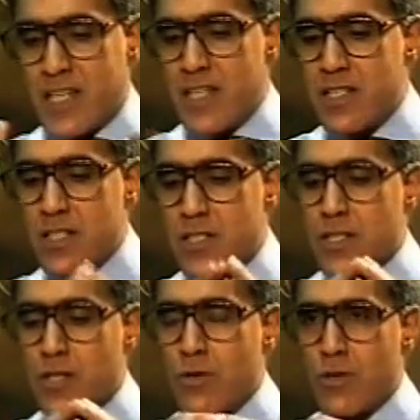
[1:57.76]
that
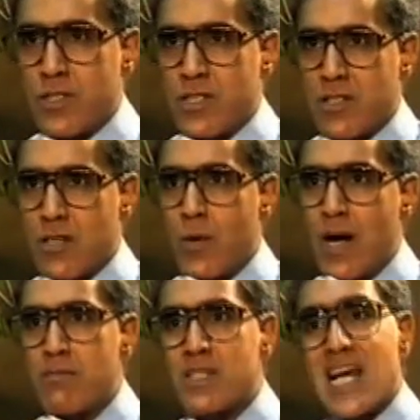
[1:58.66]
India's security
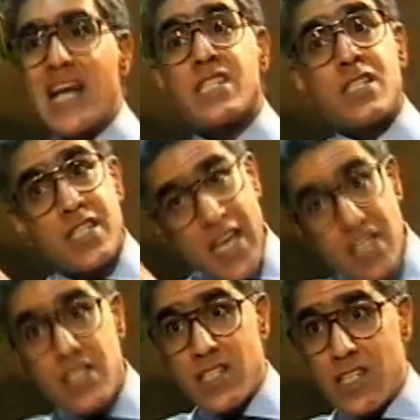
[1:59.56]
requirements, as
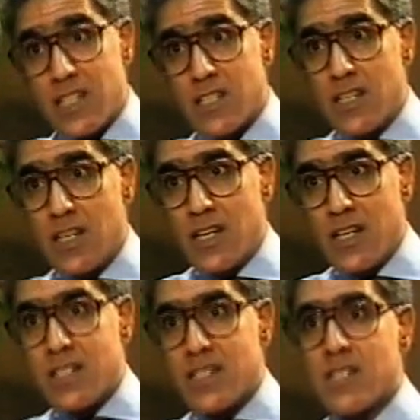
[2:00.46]
they see it,
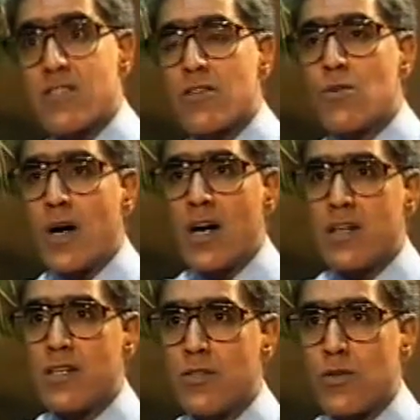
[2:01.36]
didn't
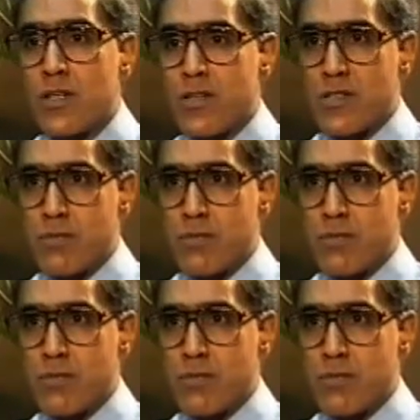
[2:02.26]
require a nuclear